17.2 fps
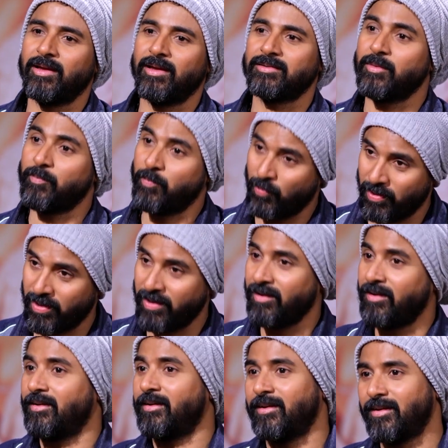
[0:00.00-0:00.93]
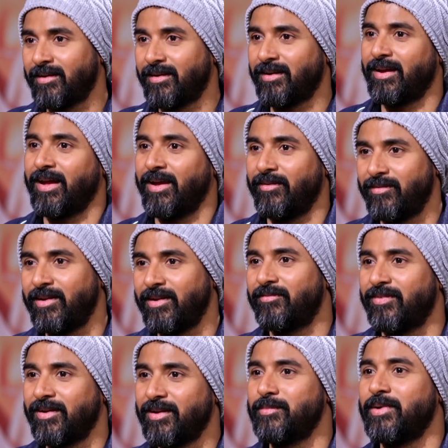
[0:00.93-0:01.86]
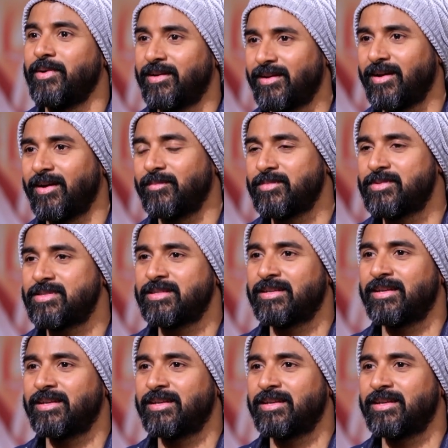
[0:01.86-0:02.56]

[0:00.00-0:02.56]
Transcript: supporting every film it comes.